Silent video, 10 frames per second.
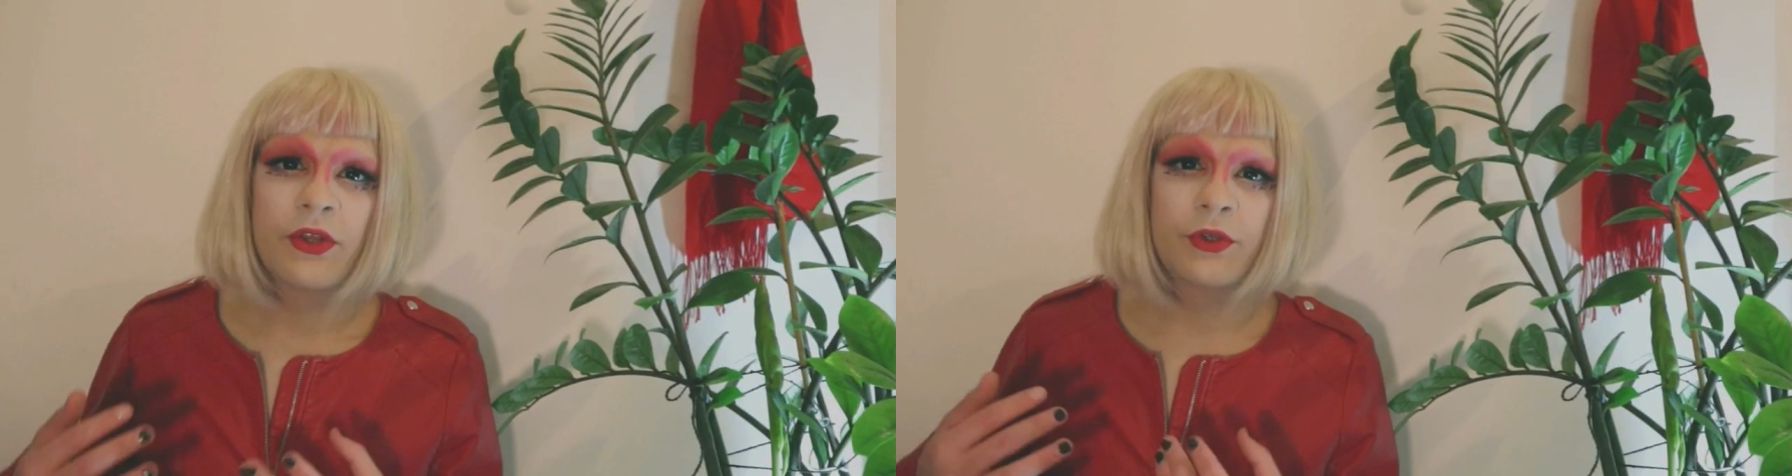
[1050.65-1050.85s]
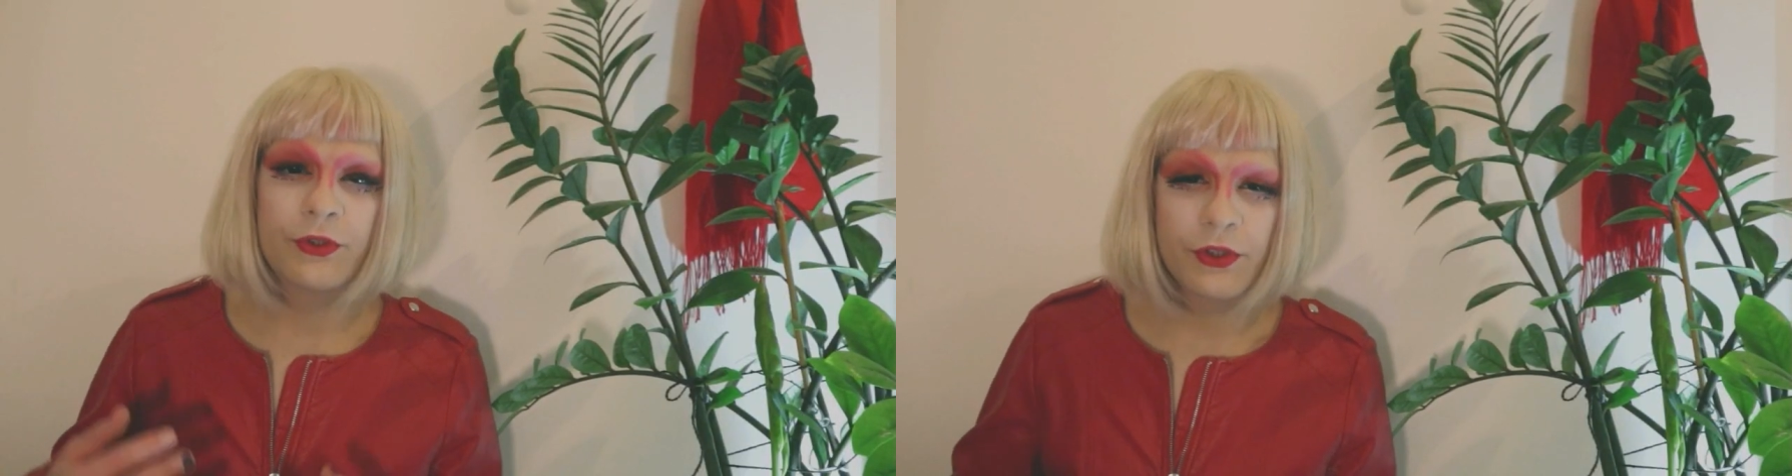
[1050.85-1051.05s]

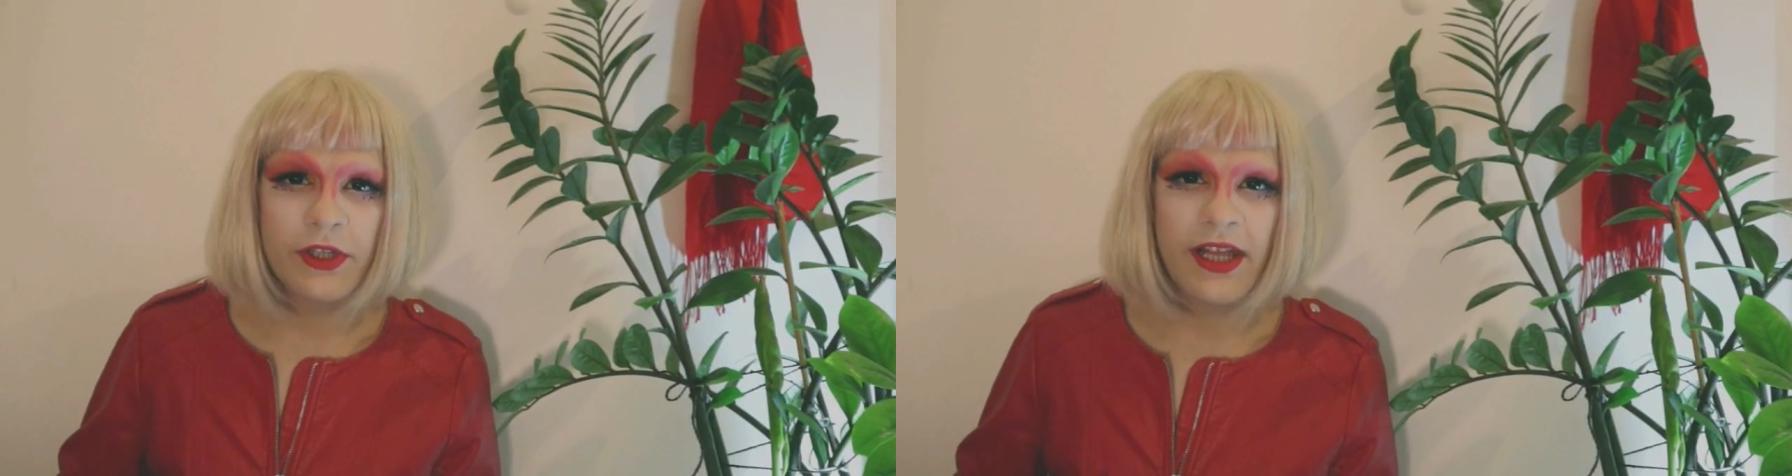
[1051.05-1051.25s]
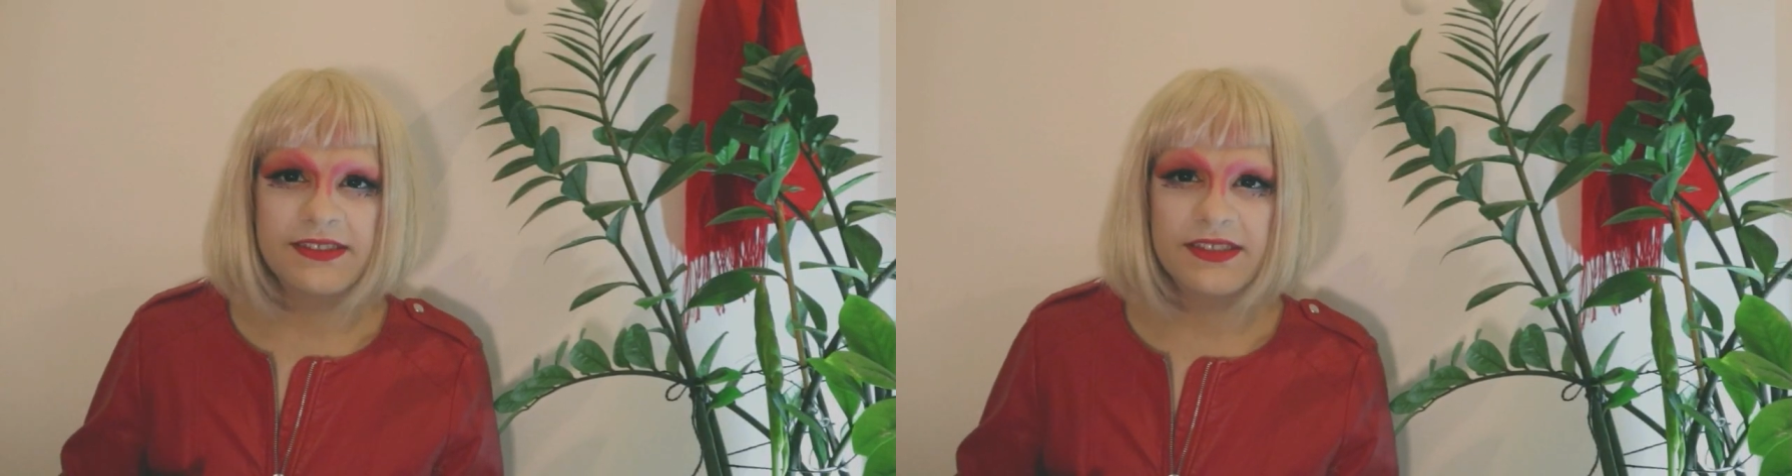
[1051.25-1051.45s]
through the
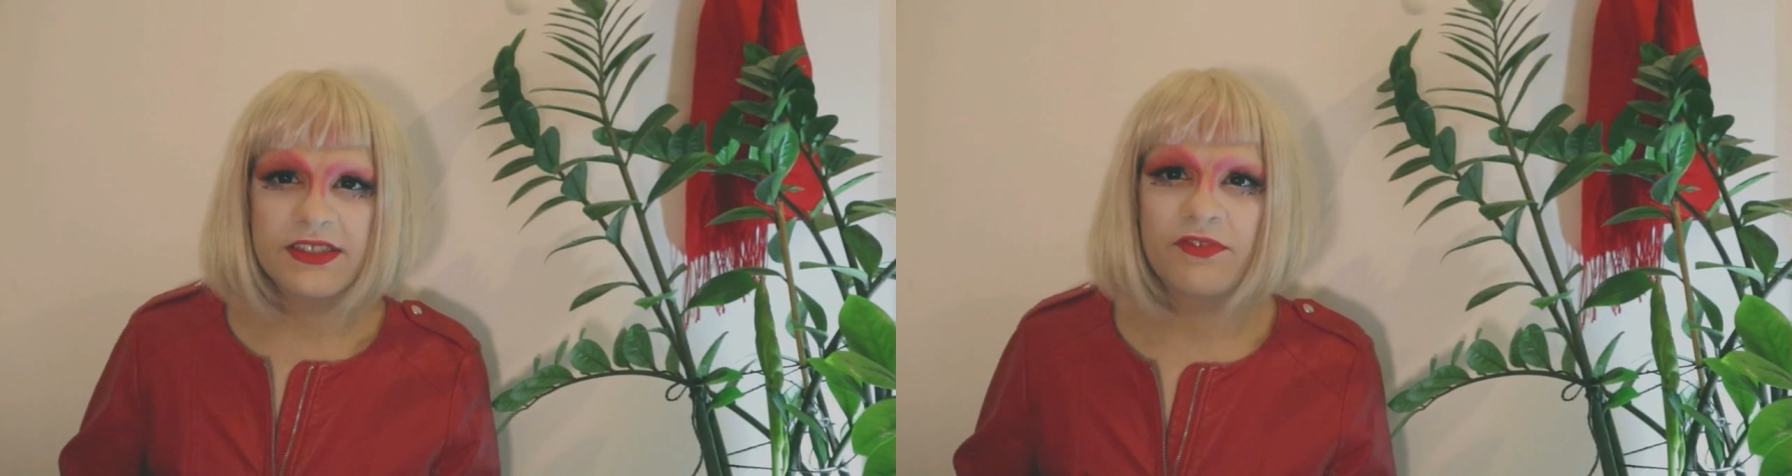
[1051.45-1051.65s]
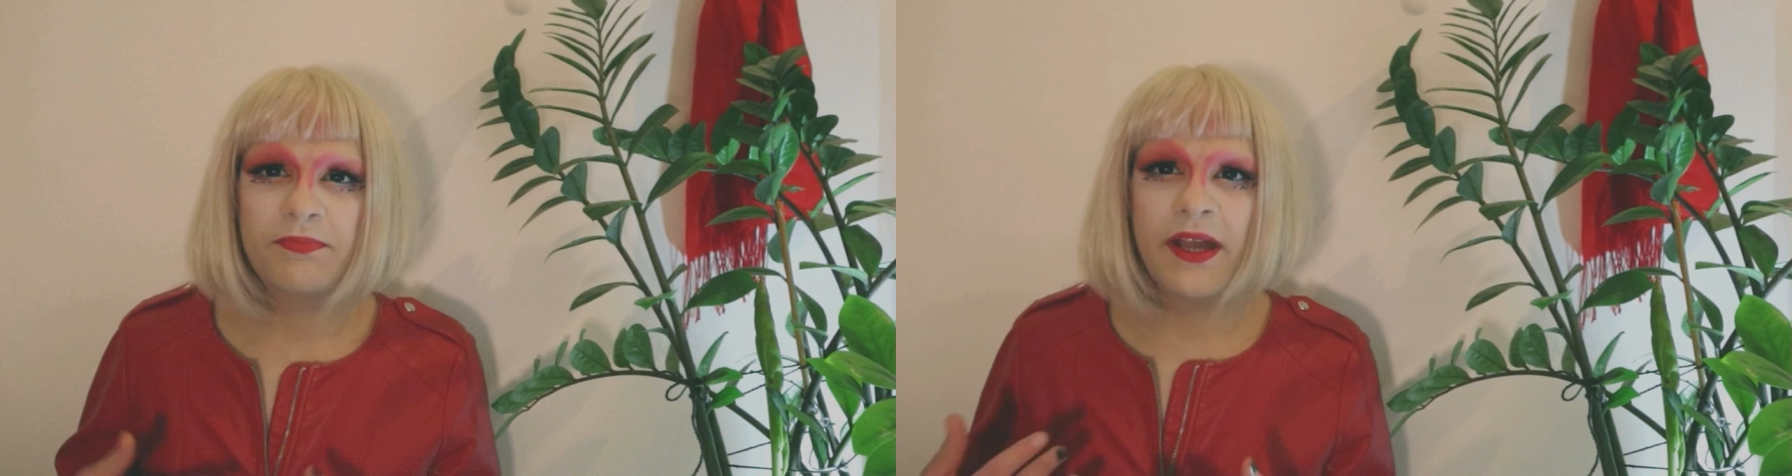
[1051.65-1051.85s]
lenses
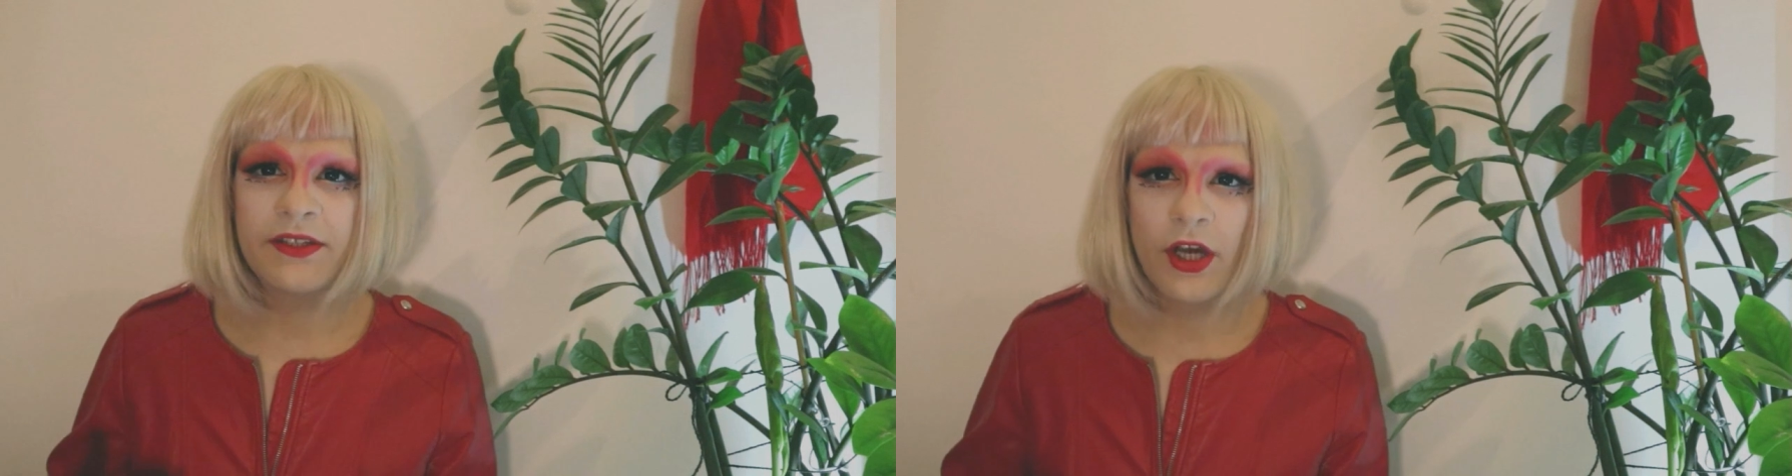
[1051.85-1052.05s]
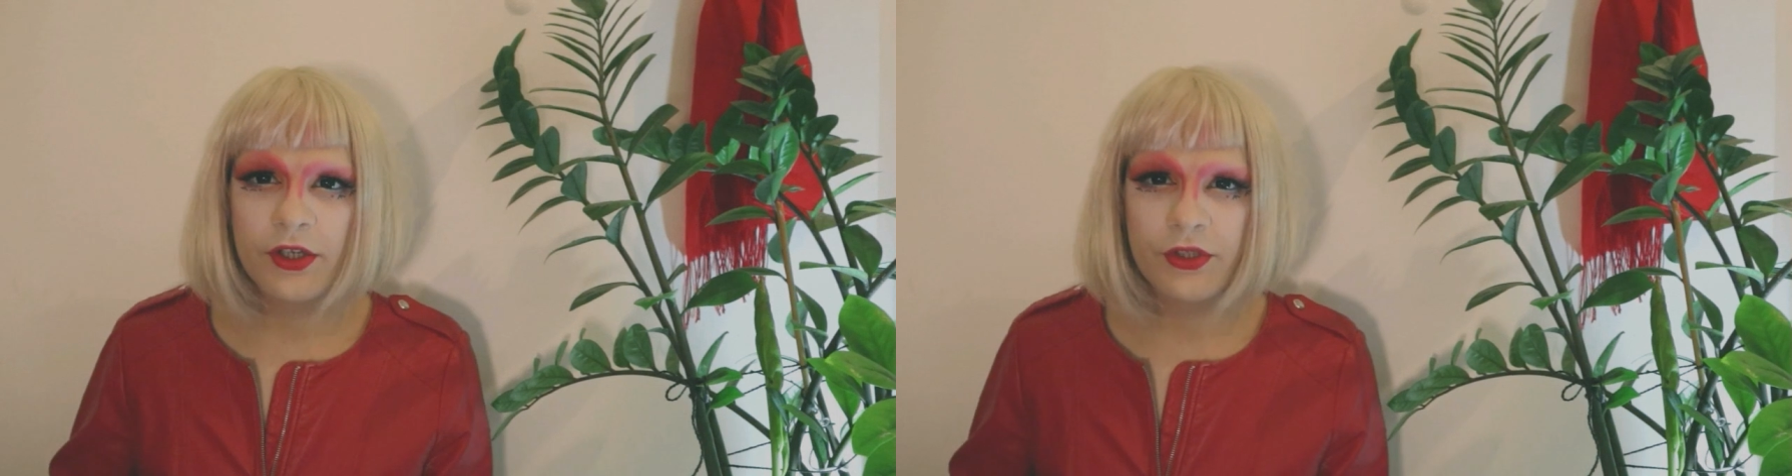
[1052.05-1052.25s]
of
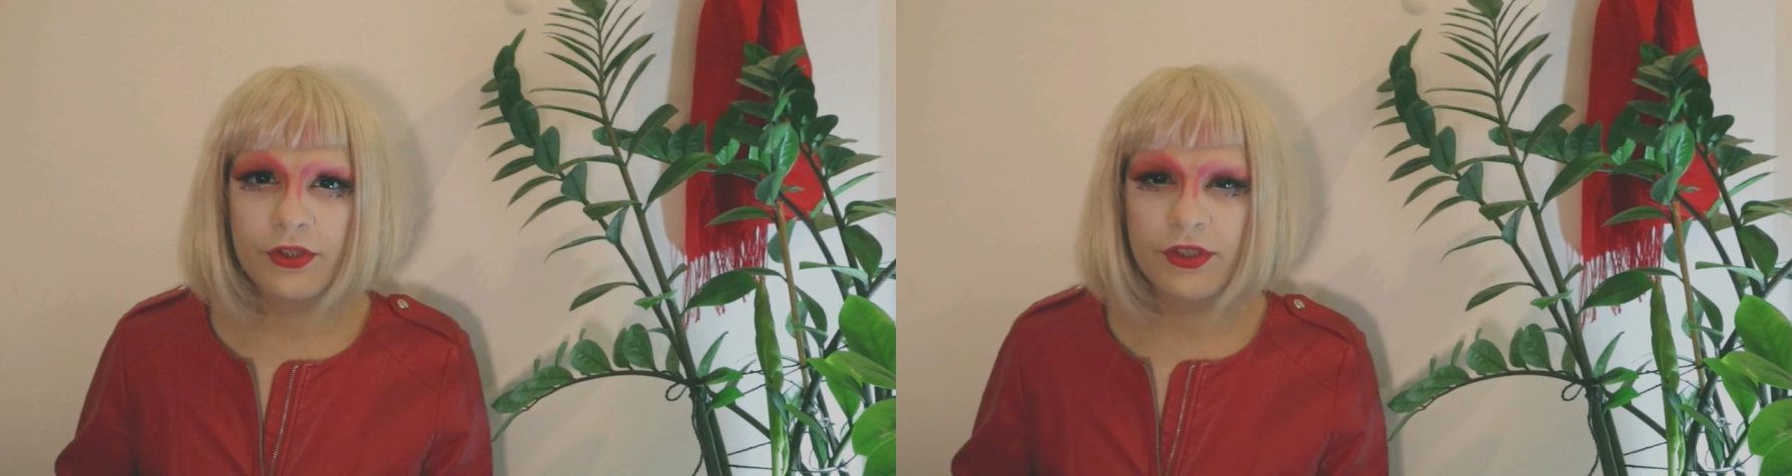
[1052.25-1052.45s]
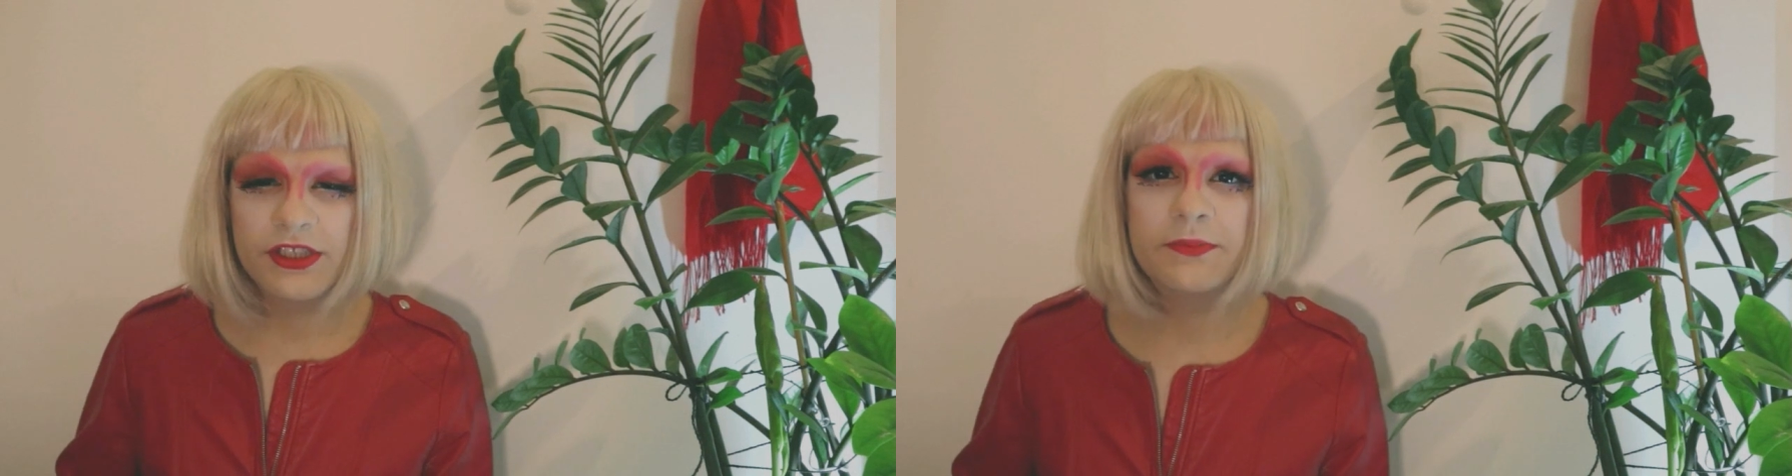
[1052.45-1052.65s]

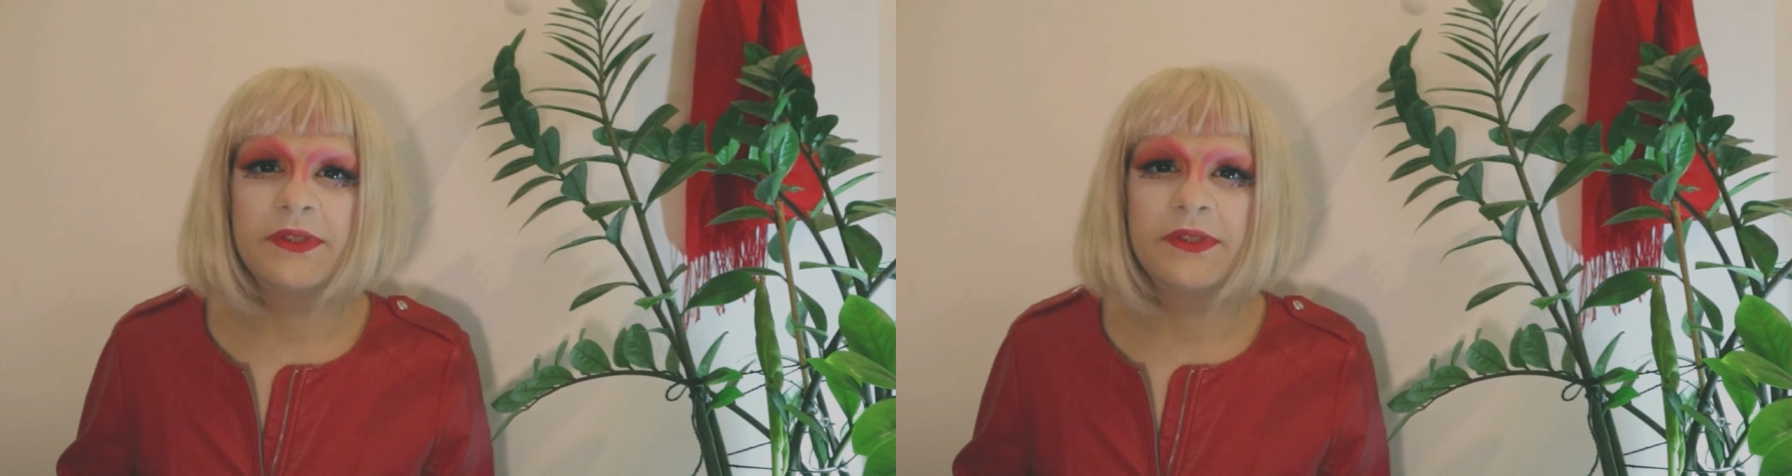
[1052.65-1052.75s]
binoculars